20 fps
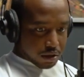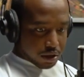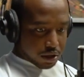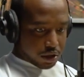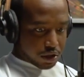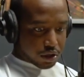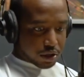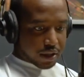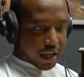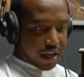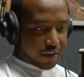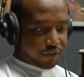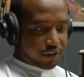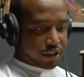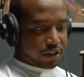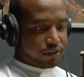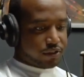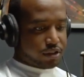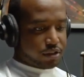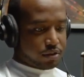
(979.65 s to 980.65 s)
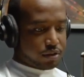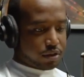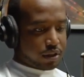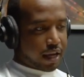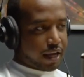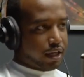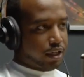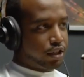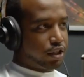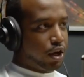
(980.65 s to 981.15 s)
Your life is
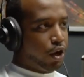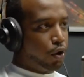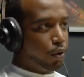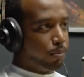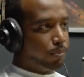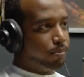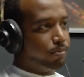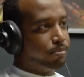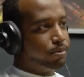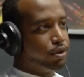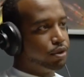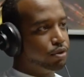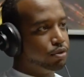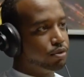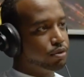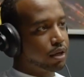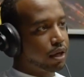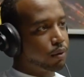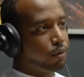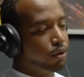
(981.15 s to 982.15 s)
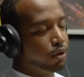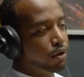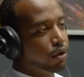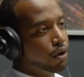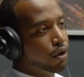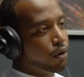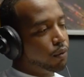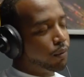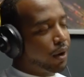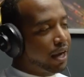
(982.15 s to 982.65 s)
like dope, mm-hmm. dude. Like,
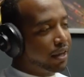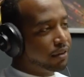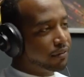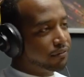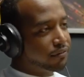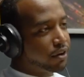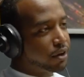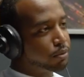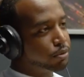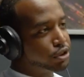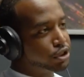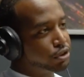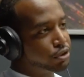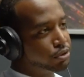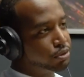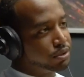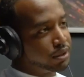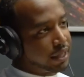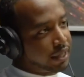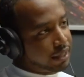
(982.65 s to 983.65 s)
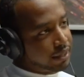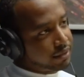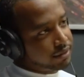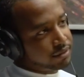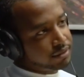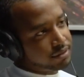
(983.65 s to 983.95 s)
why the fuck would you do that?